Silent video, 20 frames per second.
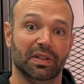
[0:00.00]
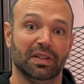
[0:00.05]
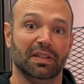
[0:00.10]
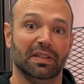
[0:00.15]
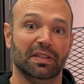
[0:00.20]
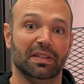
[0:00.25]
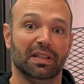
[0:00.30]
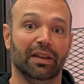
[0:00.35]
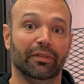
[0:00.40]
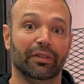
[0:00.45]

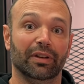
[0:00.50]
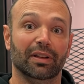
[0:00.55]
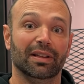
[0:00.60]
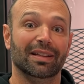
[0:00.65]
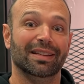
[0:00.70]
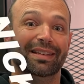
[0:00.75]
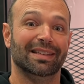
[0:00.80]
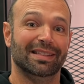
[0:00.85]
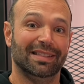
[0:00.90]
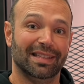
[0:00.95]
67.
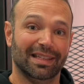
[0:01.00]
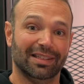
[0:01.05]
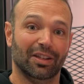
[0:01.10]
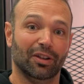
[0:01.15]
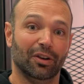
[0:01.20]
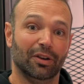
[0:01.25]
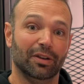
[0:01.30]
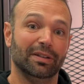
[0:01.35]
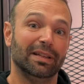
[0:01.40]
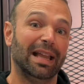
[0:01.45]

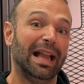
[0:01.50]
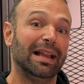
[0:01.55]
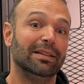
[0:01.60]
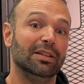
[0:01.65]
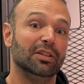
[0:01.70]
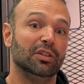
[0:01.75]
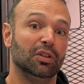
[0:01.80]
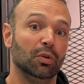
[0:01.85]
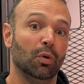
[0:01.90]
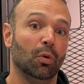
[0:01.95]

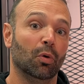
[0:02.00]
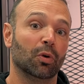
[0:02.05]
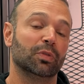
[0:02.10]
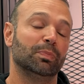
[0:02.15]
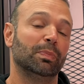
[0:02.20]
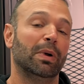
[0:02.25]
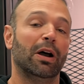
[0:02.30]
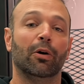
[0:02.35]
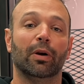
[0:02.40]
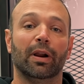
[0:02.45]
692
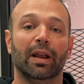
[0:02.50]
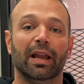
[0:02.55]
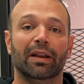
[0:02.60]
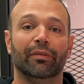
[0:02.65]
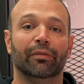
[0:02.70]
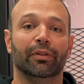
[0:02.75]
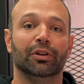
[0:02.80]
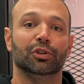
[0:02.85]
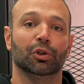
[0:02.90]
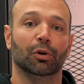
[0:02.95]
horsepower
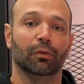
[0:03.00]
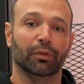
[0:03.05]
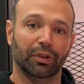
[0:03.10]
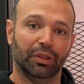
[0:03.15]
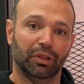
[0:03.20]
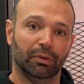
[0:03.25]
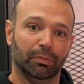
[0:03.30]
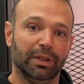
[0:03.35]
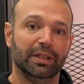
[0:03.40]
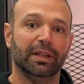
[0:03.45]
average over
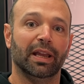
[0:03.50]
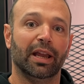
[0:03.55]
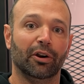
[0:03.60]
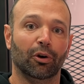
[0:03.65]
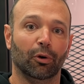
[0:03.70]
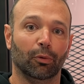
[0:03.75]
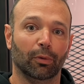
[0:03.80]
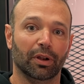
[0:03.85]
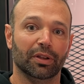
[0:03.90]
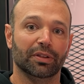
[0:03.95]
three
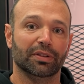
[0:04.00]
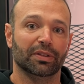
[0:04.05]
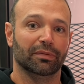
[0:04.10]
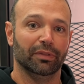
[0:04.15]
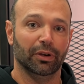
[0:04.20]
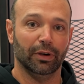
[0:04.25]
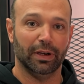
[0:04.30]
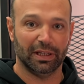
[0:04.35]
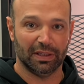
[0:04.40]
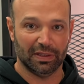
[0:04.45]
dyno runs,
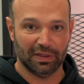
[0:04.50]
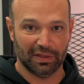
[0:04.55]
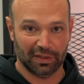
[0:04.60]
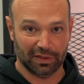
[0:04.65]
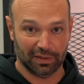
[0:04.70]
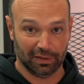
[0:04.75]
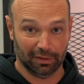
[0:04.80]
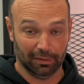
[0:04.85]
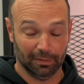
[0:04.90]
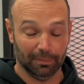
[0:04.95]
very
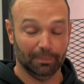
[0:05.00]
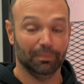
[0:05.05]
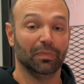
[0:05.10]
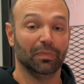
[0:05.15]
consistent.